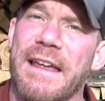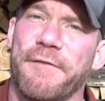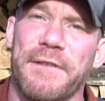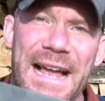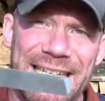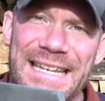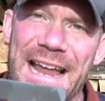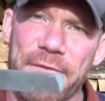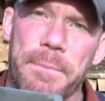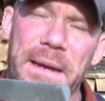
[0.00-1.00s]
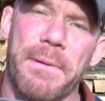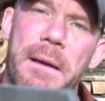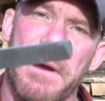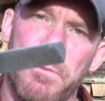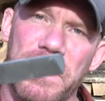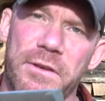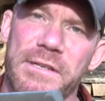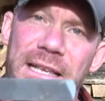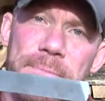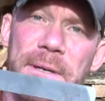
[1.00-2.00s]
if I did have a big problem, I would use this.